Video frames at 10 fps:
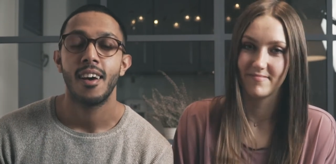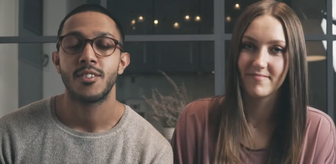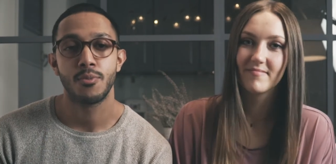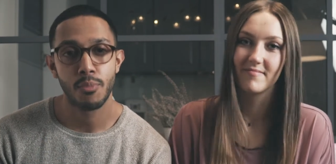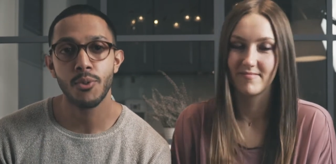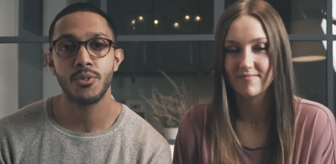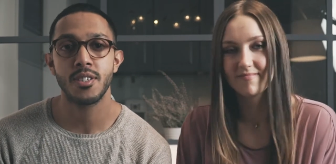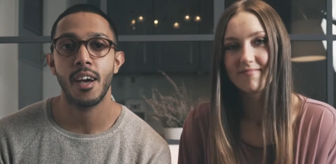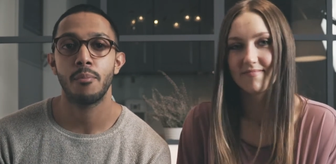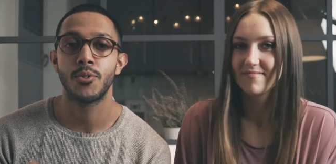Speaker 1: small
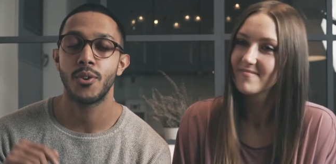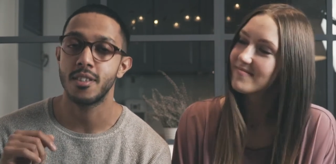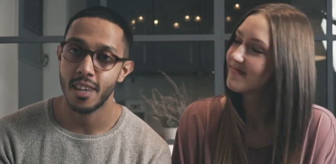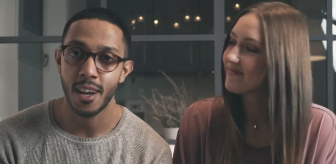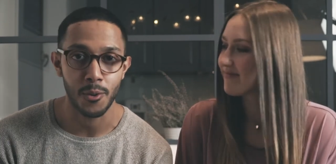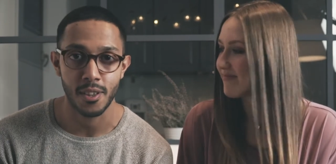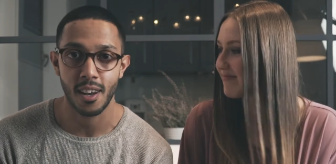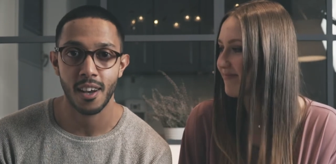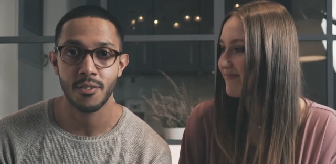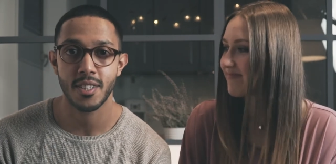step towards a healthy
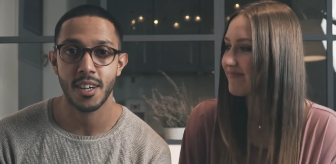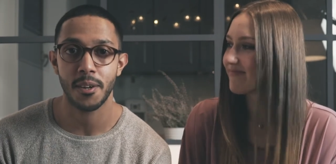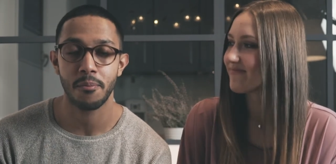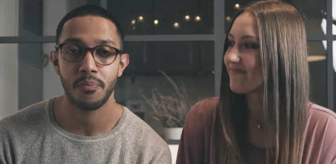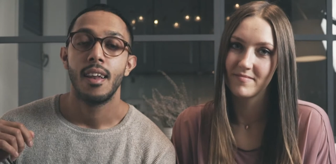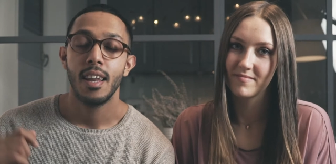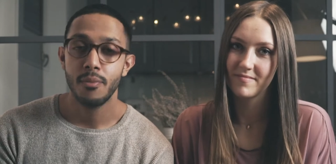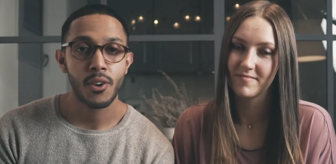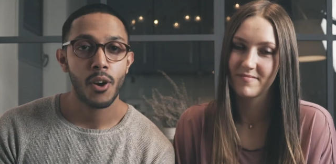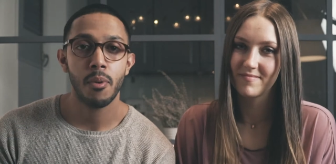lifestyle.
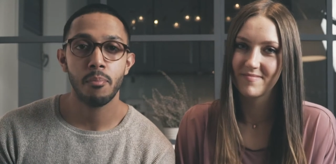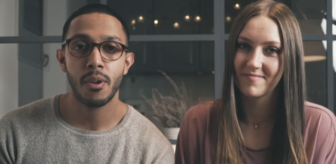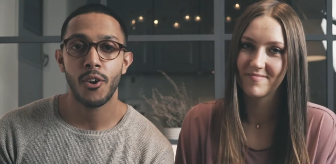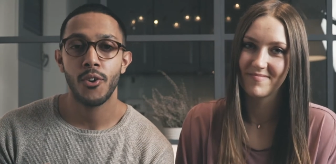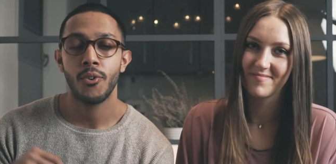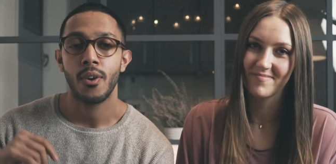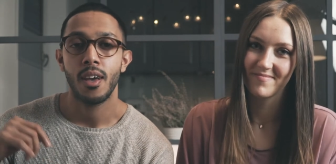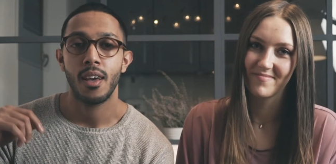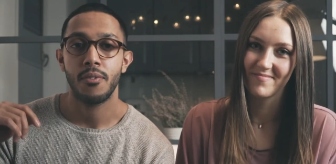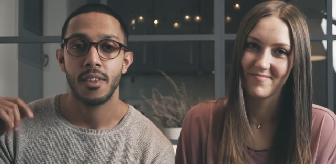Leave a comment below
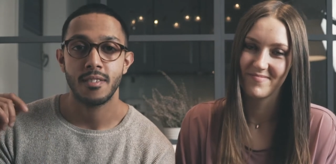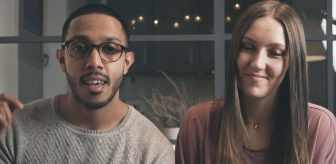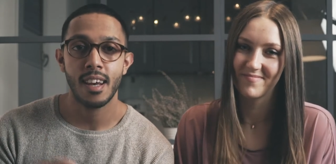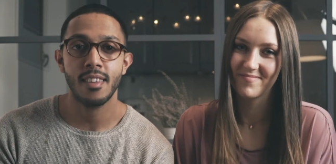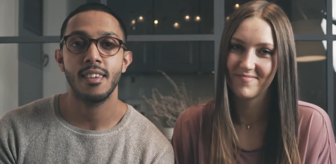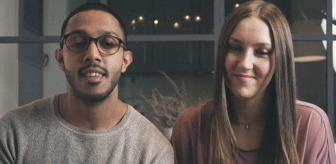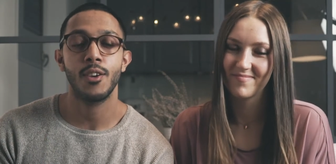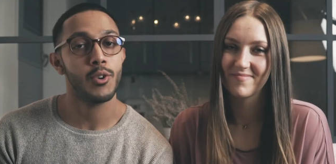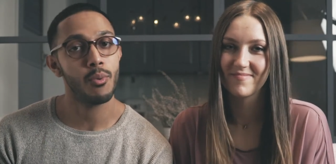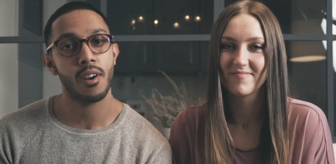if there's anything
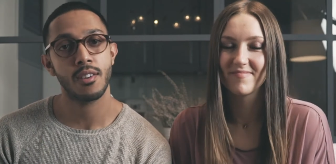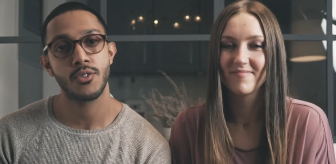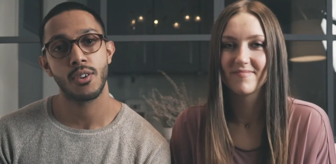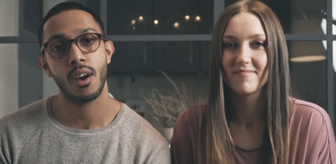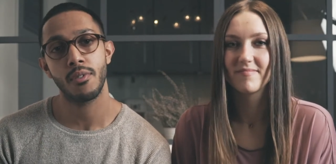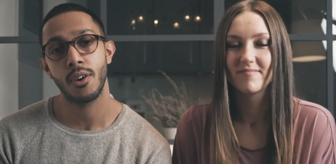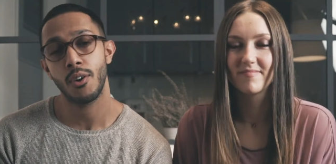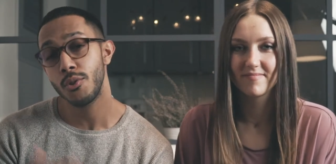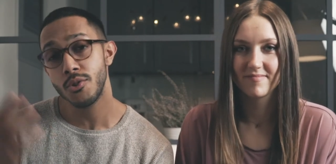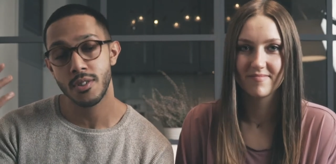that you want us to cover
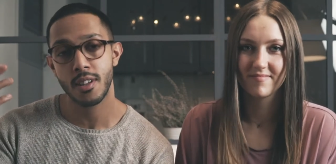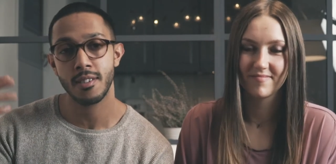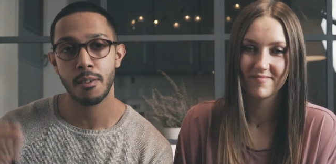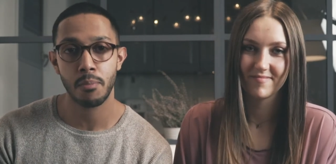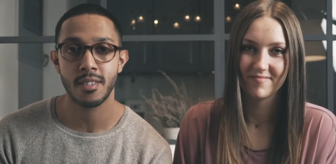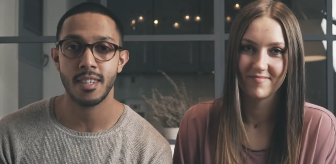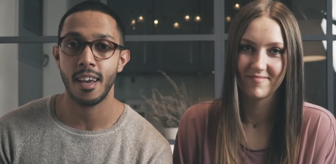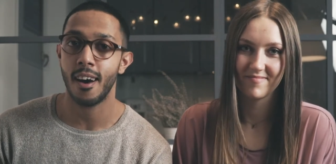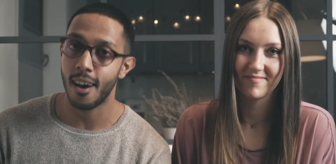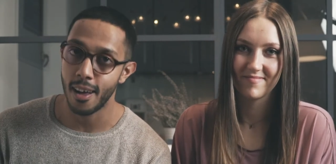or just simply say
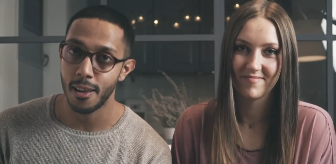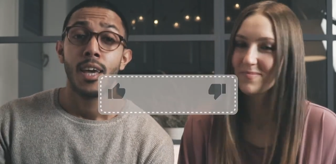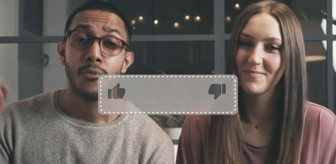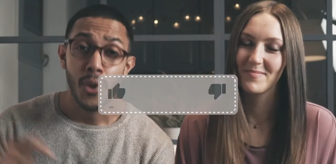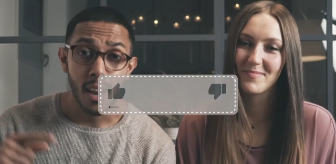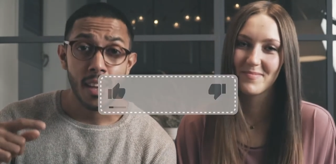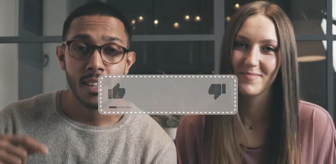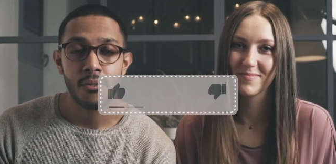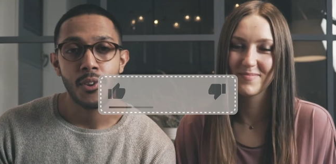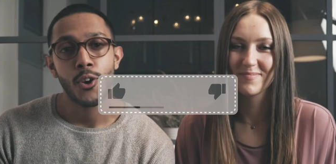hi. If you
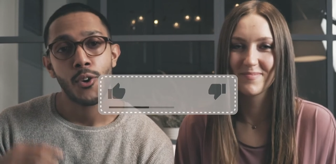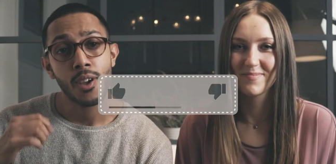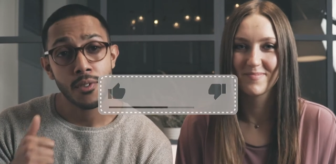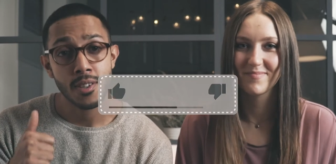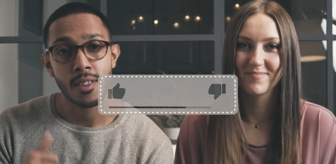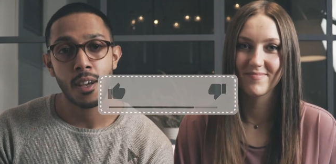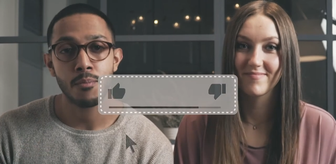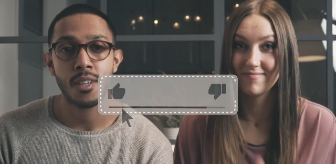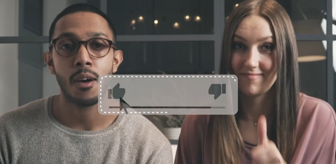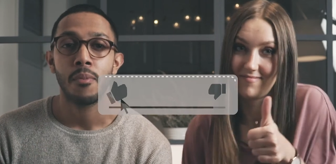like the video, give us a
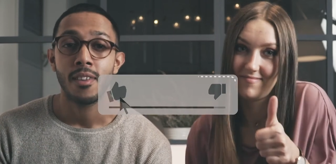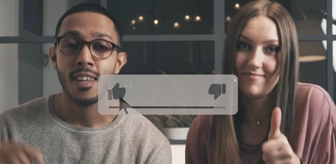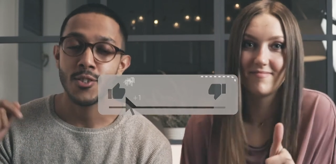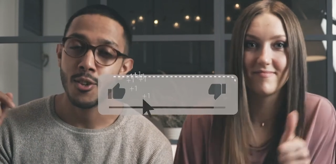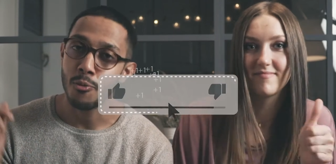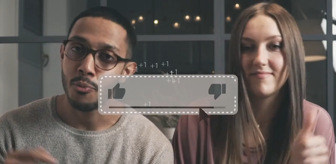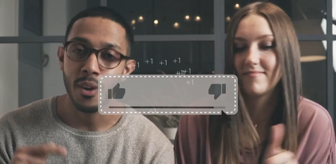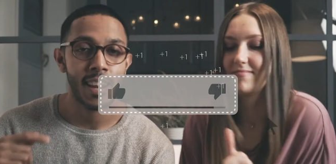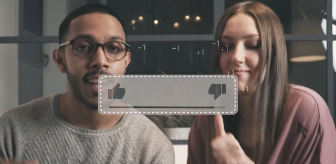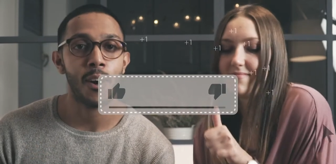thumbs up. That's gonna
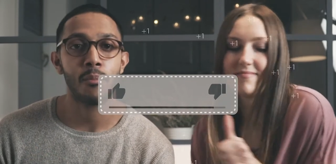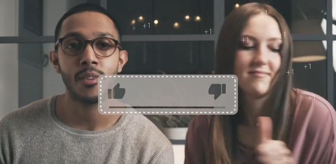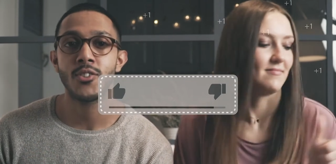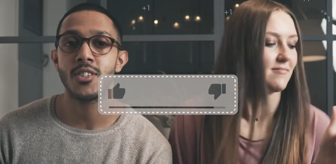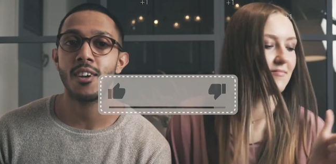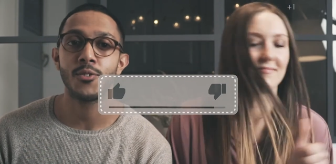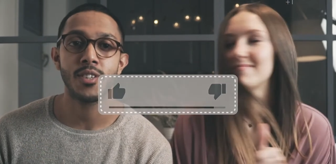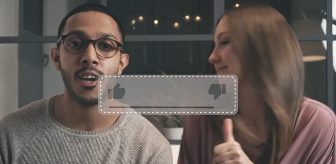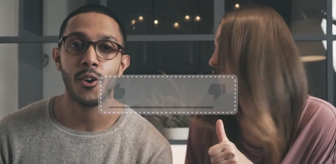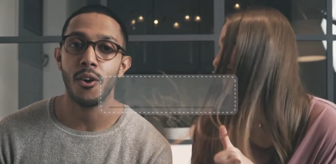really help this channel
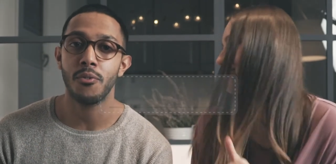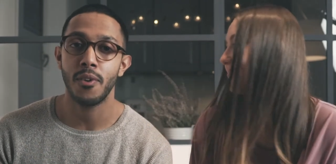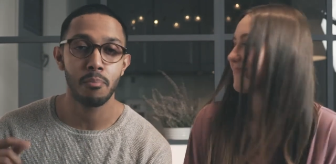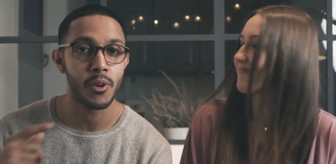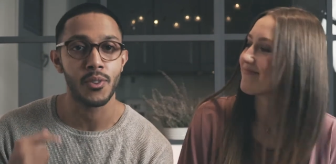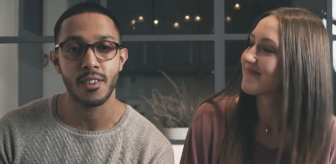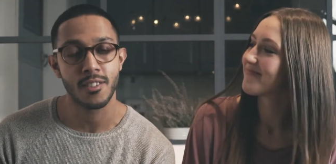take off and build this